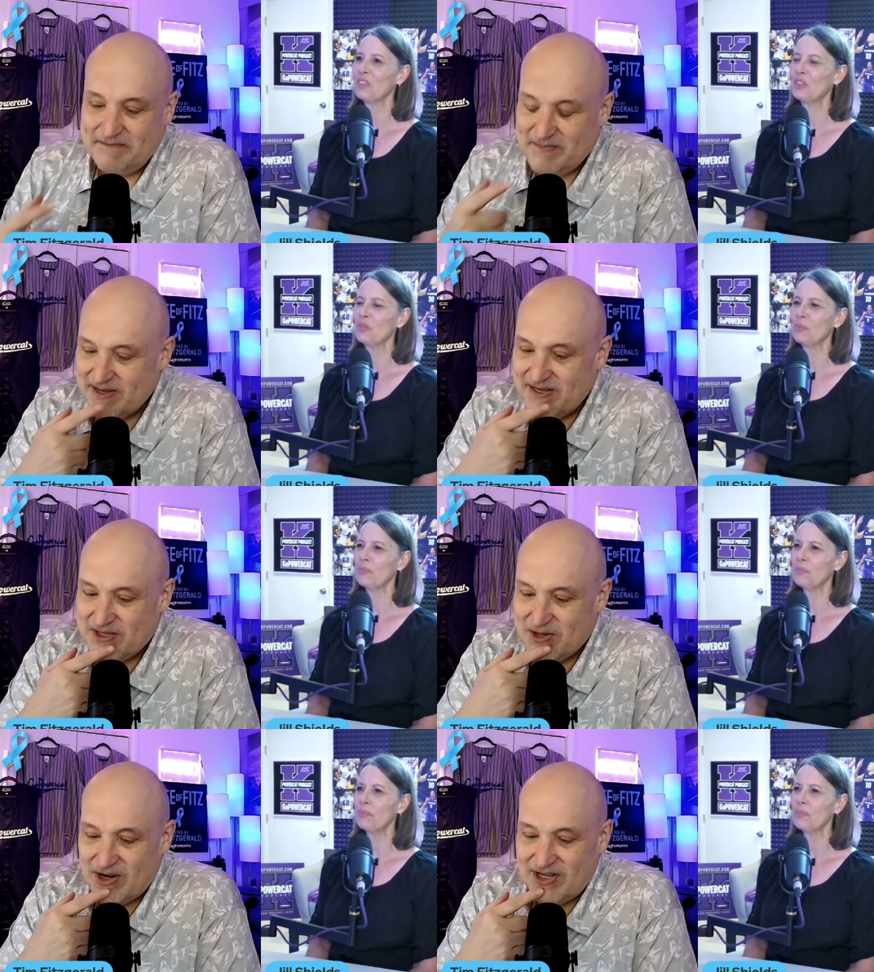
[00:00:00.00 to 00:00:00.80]
Speaker 1: let's
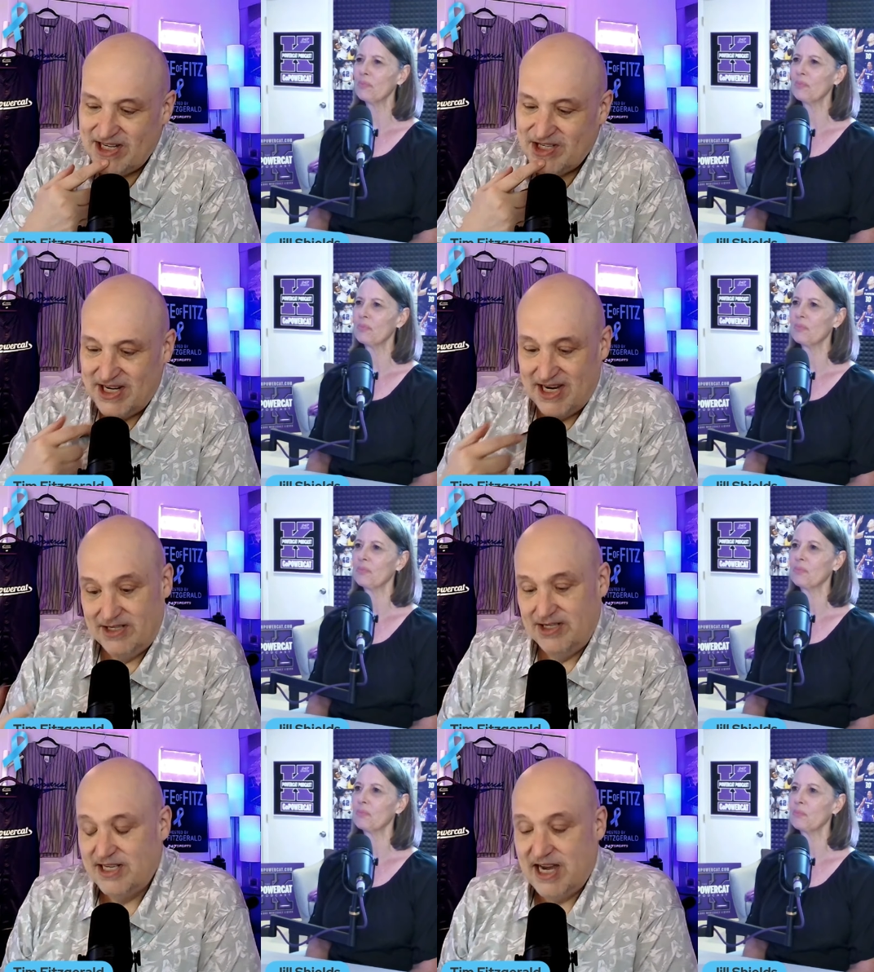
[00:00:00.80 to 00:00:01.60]
turn our attention now,
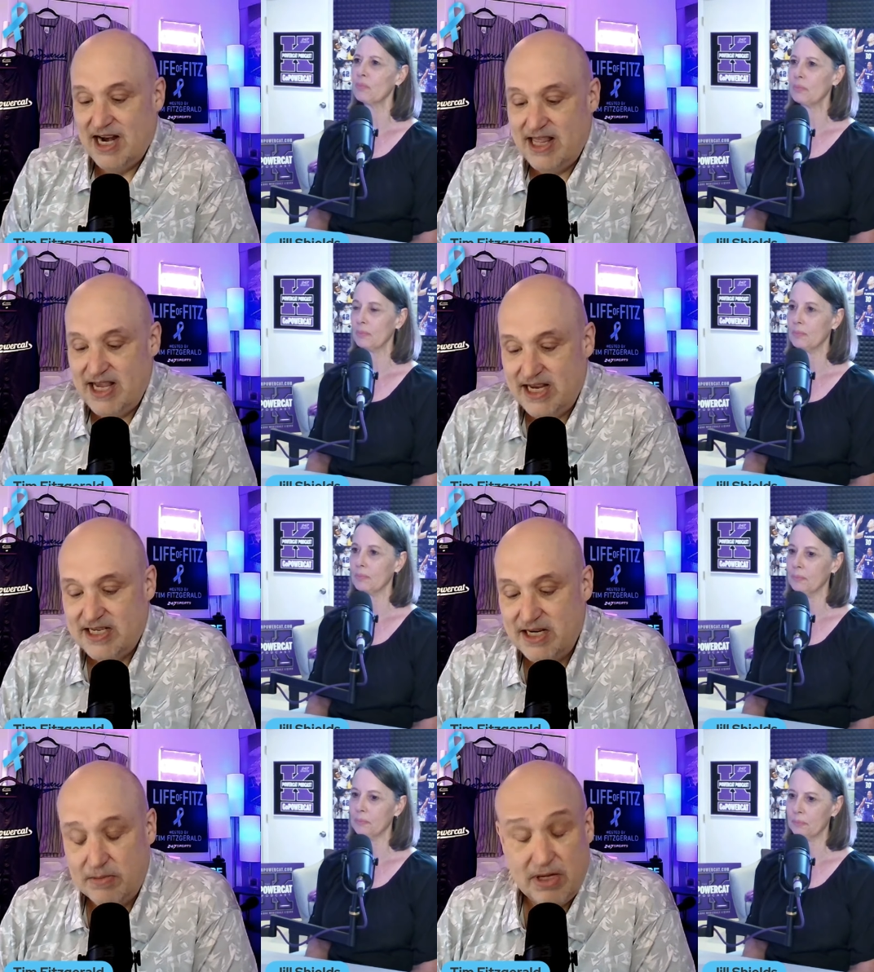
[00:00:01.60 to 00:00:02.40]
just kind of the
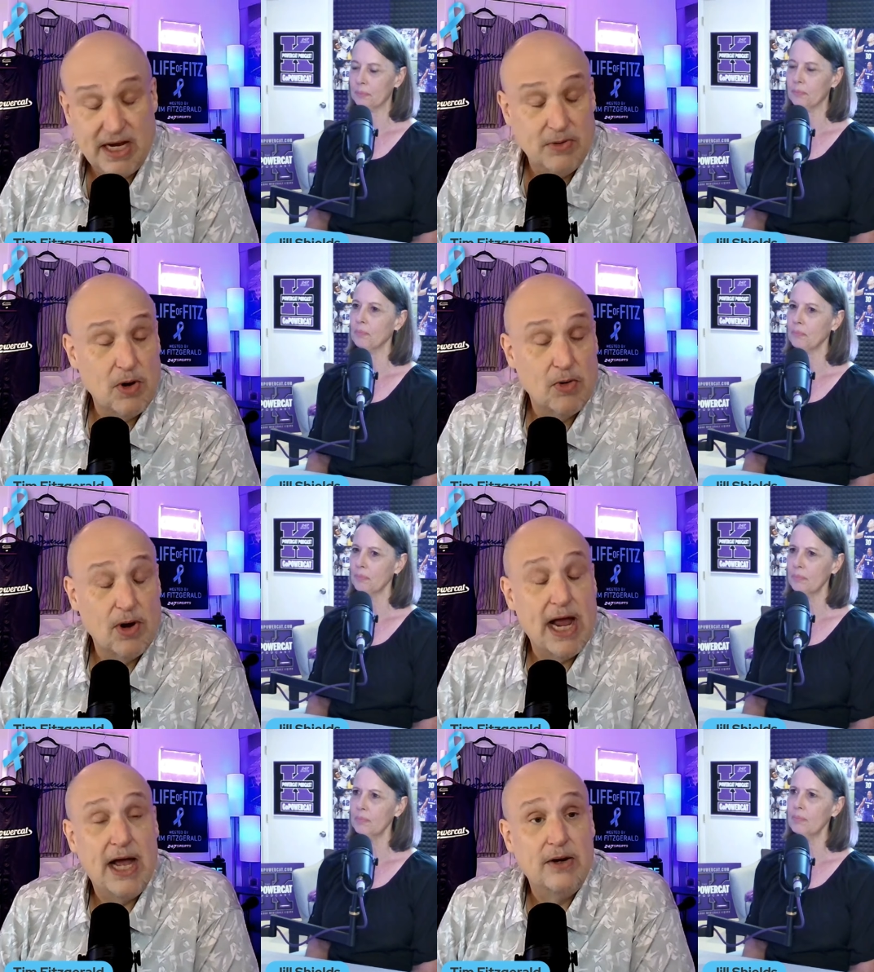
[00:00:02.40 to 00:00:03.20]
NCAA and where we're
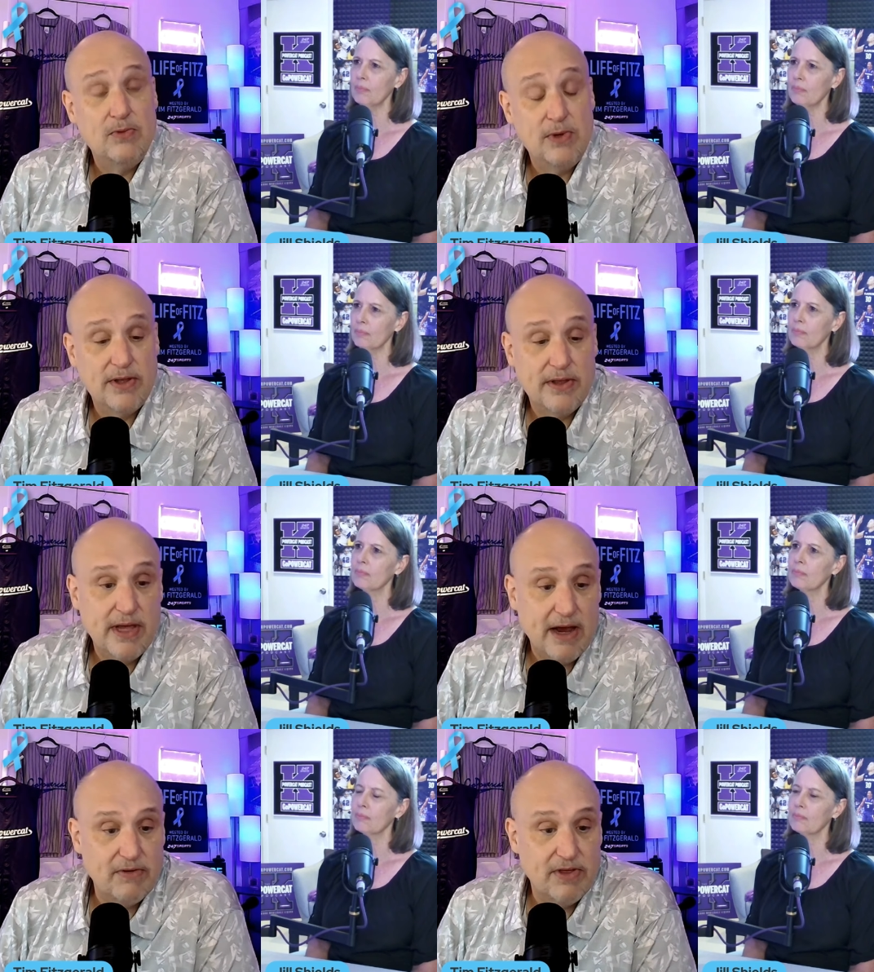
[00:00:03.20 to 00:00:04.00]
at with
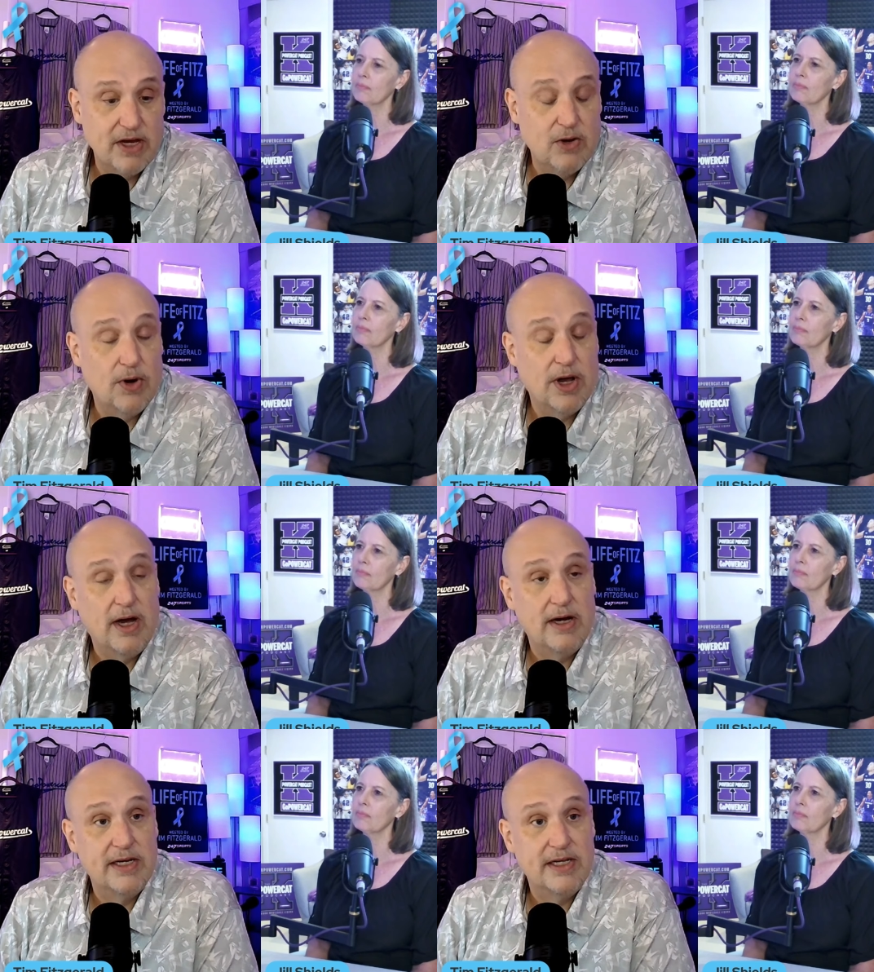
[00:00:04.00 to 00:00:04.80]
everything going
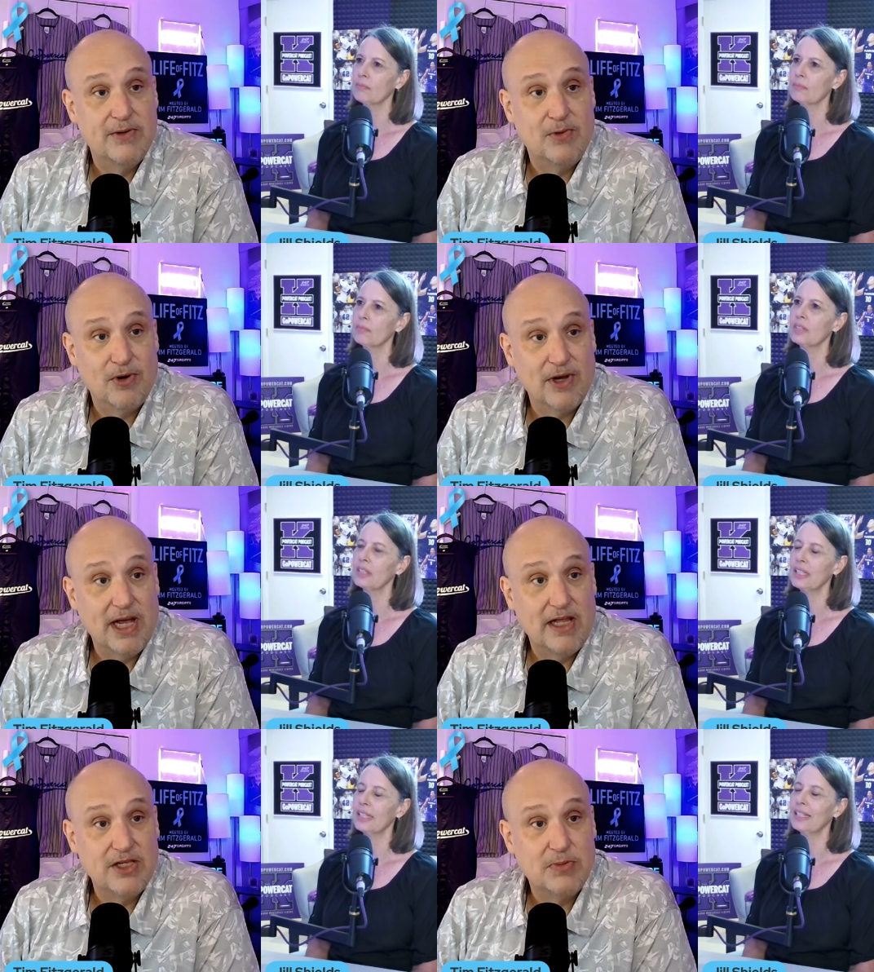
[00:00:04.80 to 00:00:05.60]
on in the world of
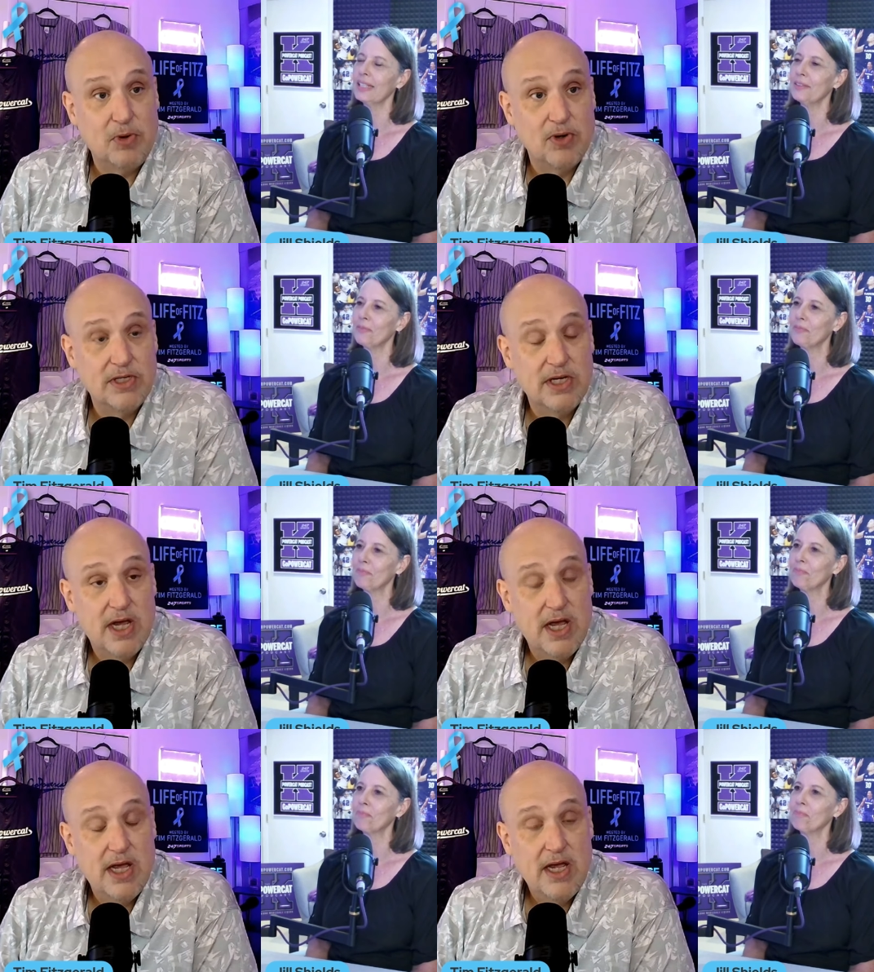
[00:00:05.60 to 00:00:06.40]
college yeah. sports.
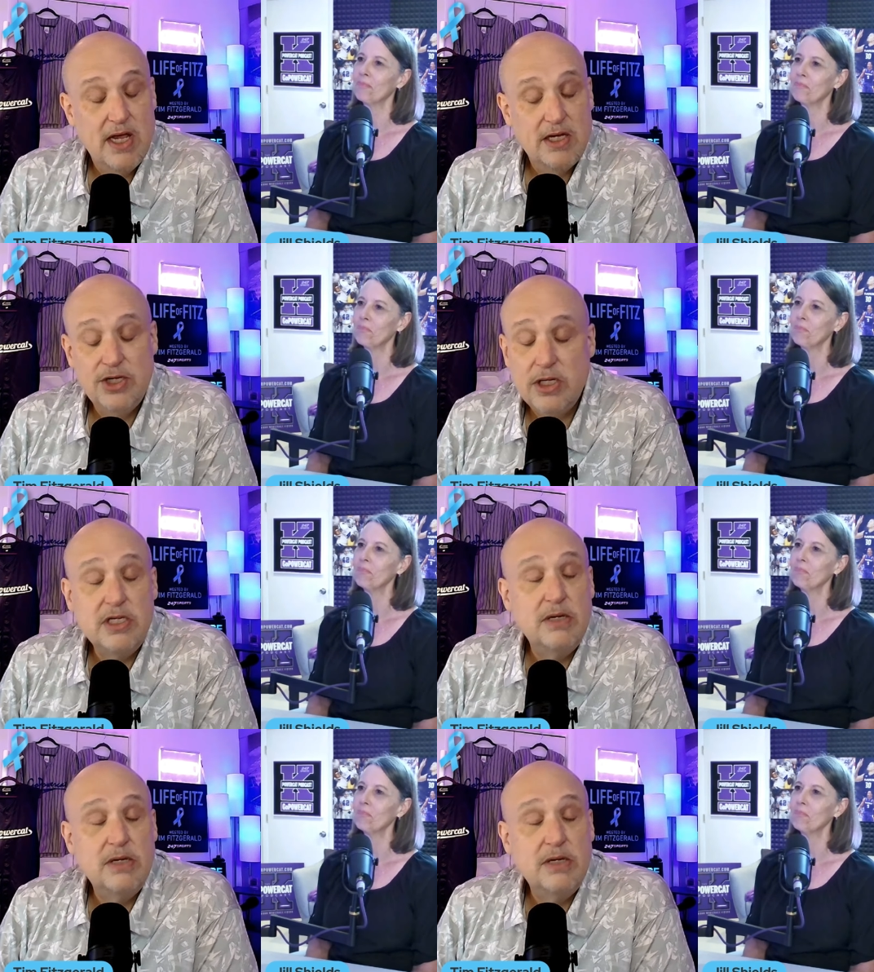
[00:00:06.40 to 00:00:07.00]
Jill, it's